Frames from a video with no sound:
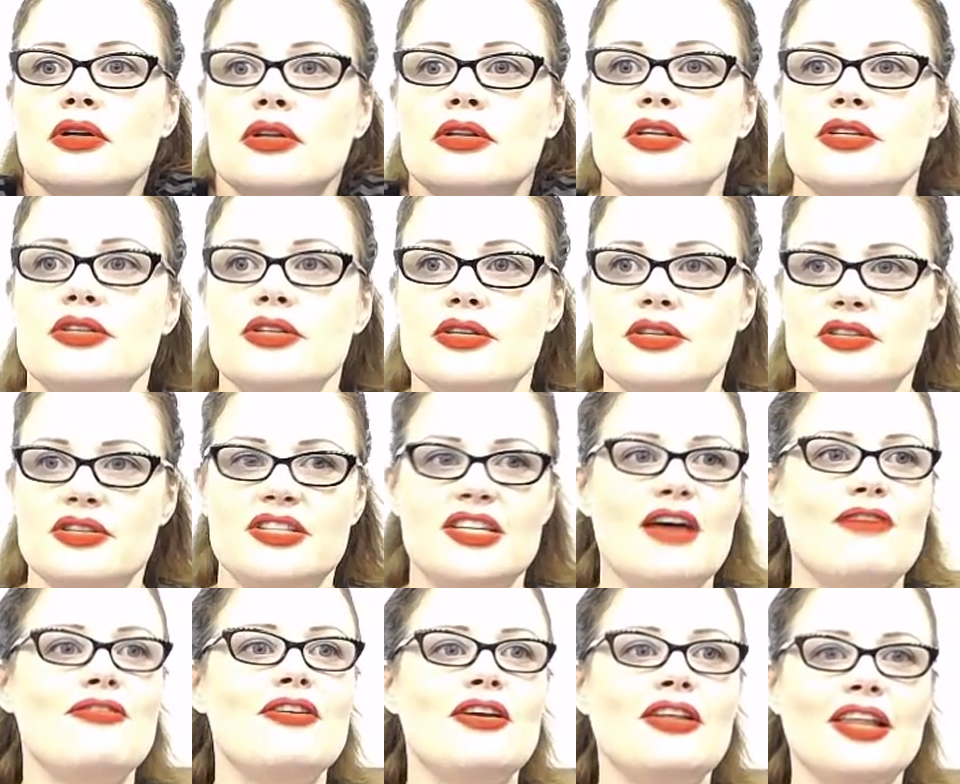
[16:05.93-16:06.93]
This is
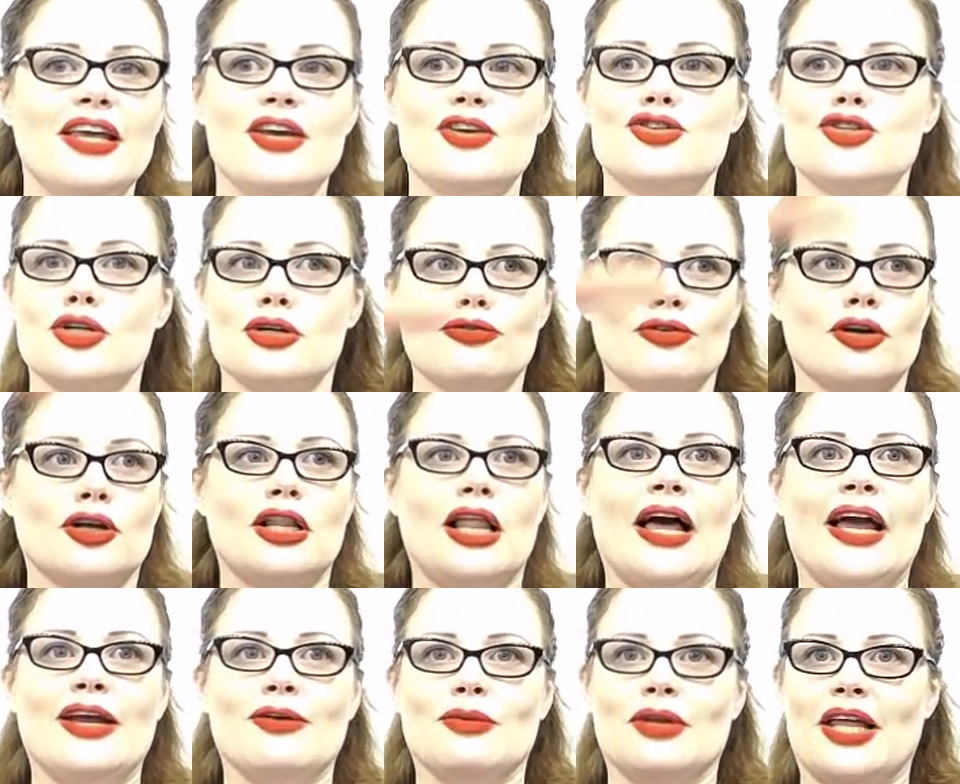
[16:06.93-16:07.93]
definitely a server
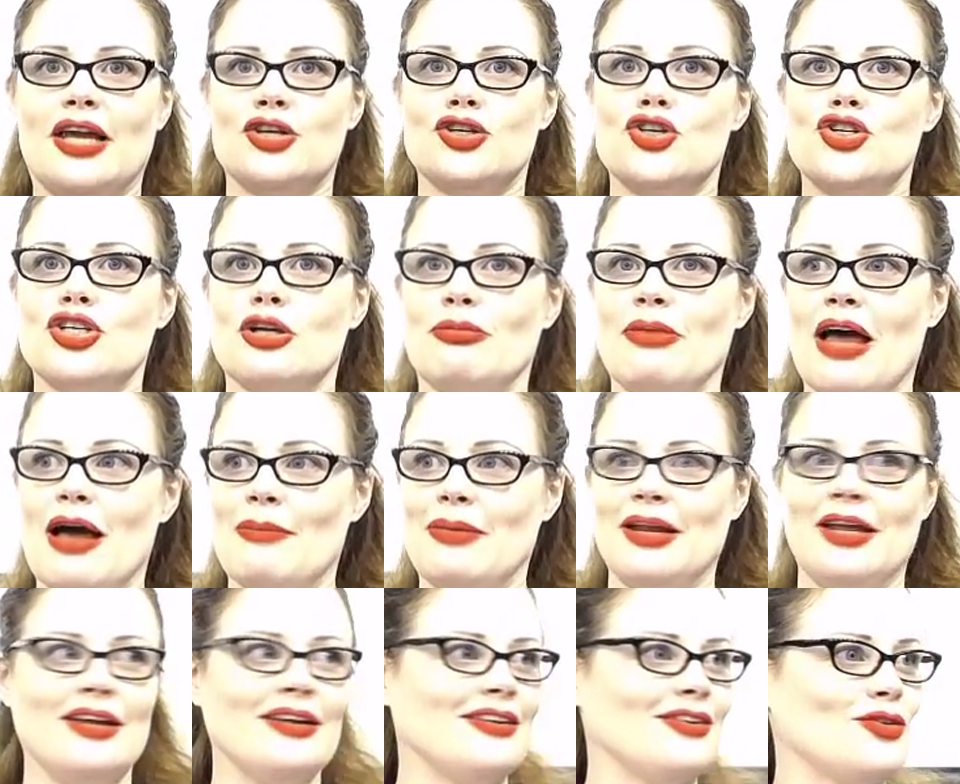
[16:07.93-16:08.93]
client relationship
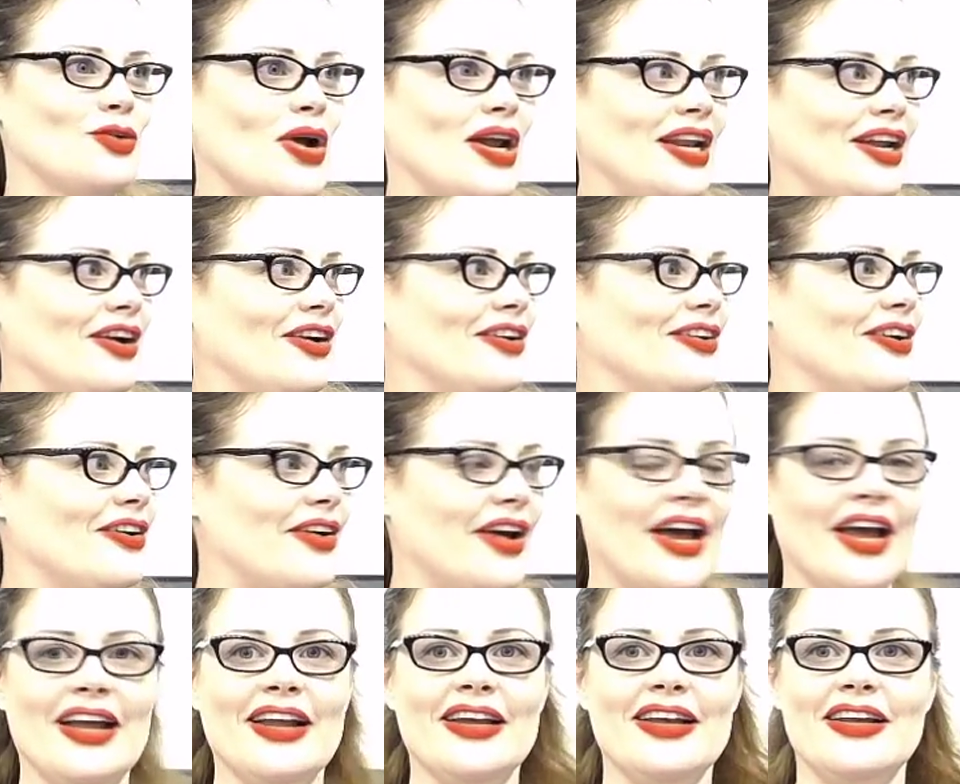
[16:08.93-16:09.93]
happening right here,
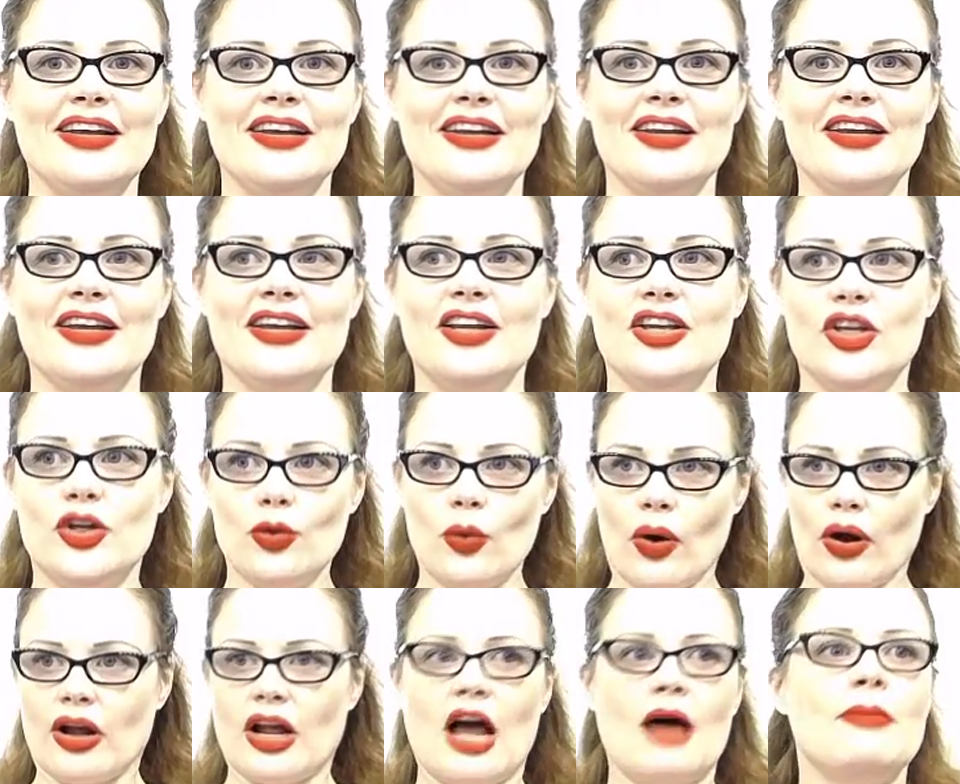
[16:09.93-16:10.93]
okay? You
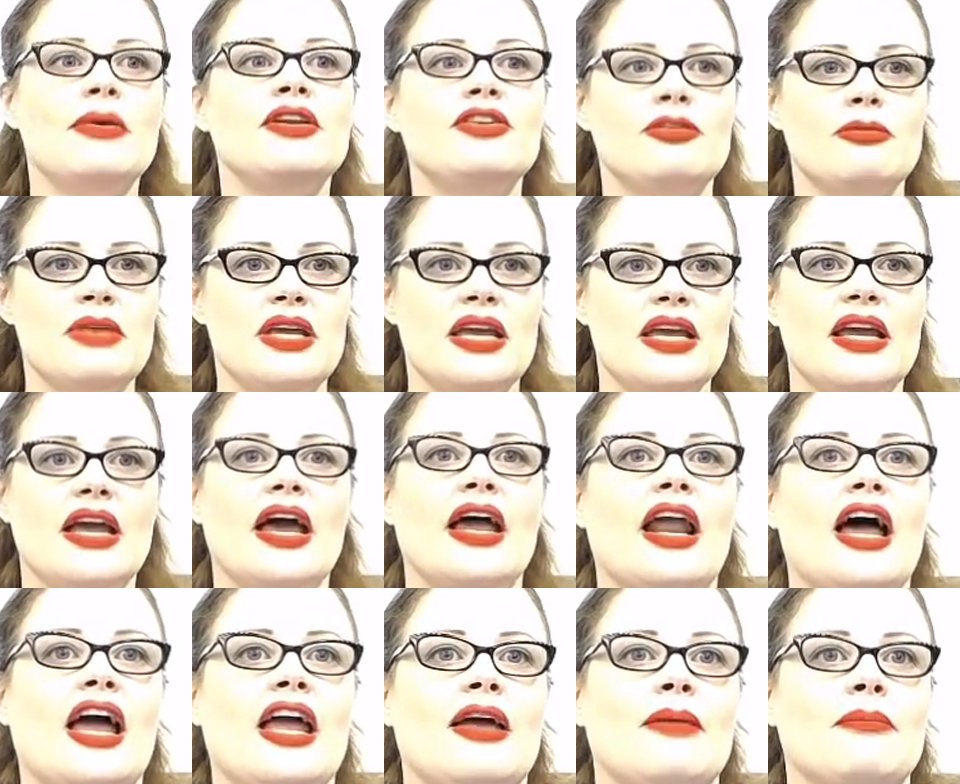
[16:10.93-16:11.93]
are coming to me and
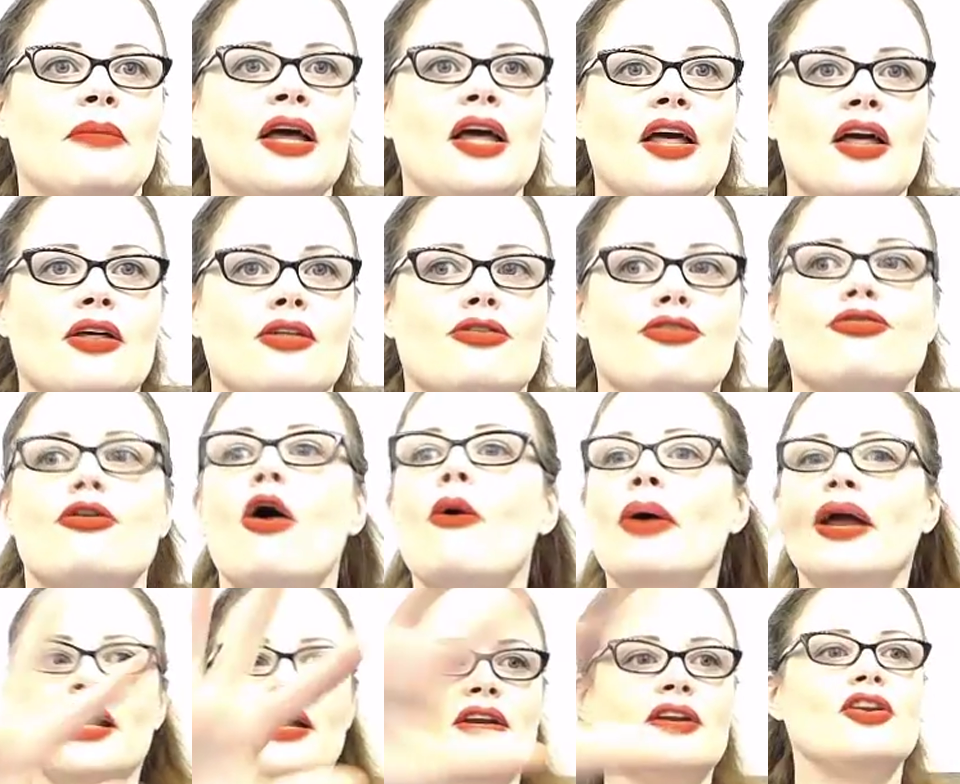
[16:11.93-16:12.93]
I am
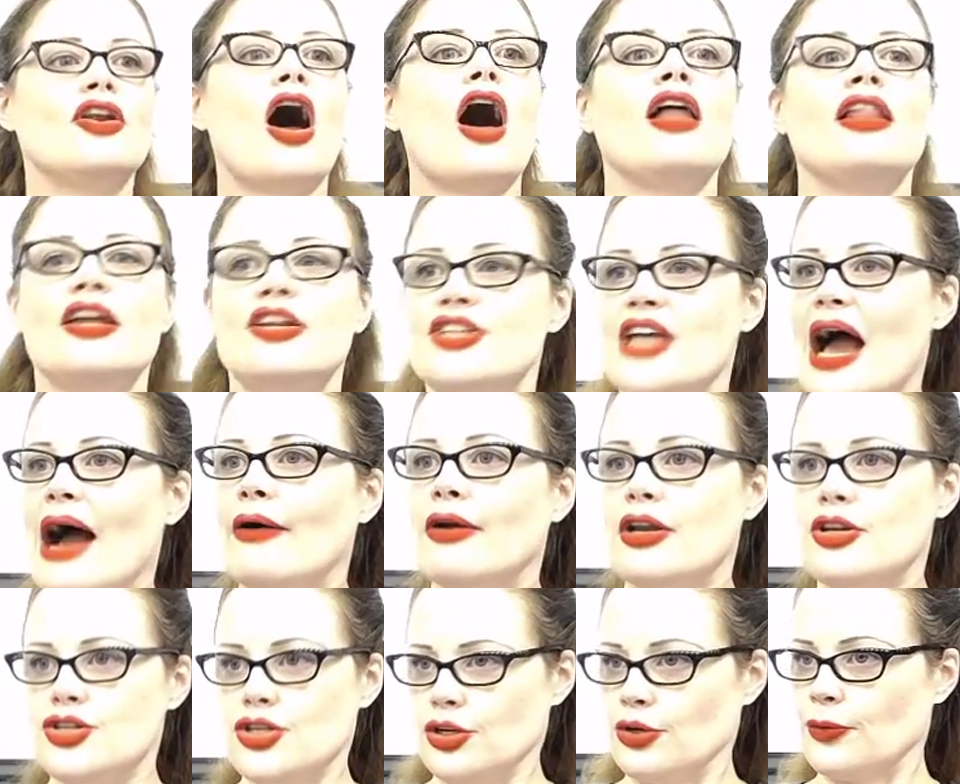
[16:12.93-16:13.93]
throwing knowledge out
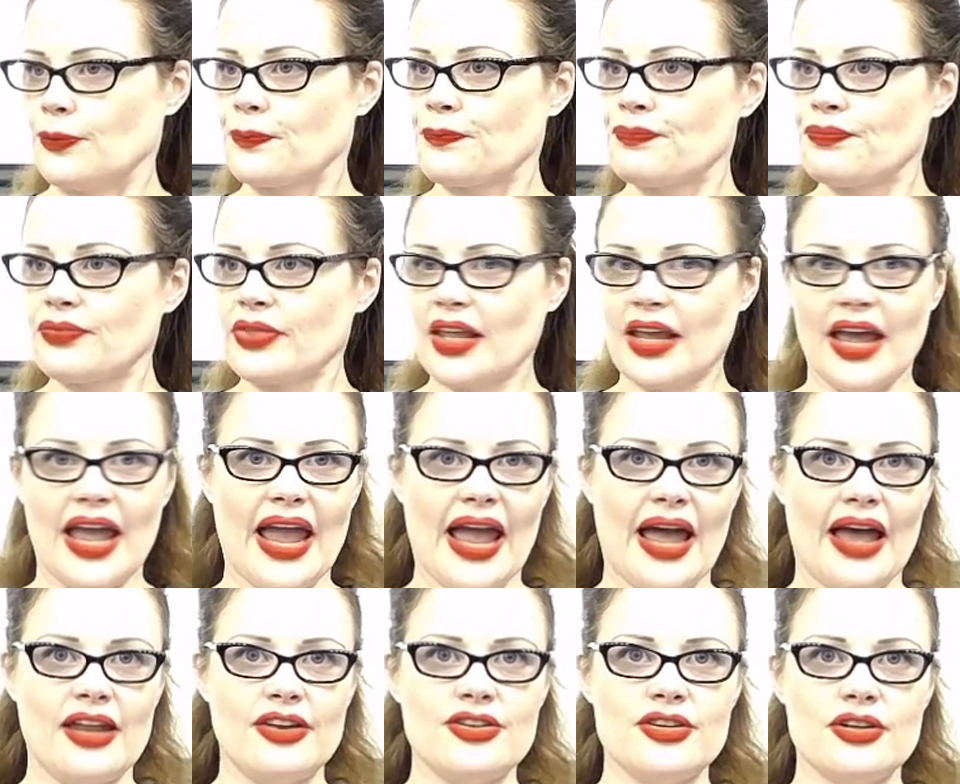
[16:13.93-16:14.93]
at you.
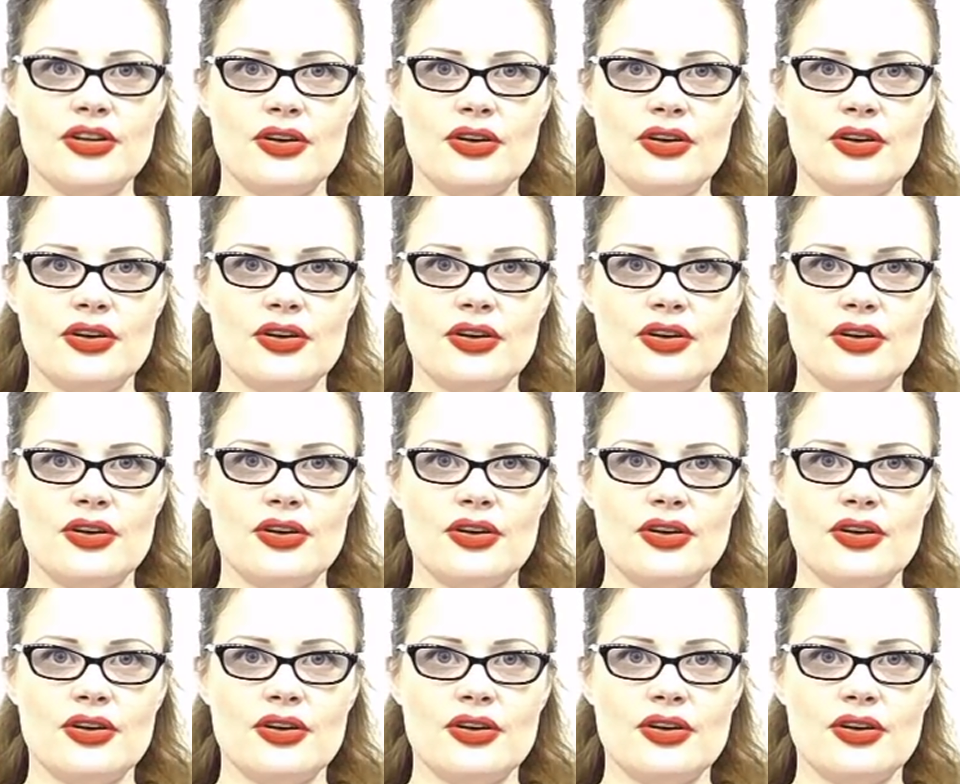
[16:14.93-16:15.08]
And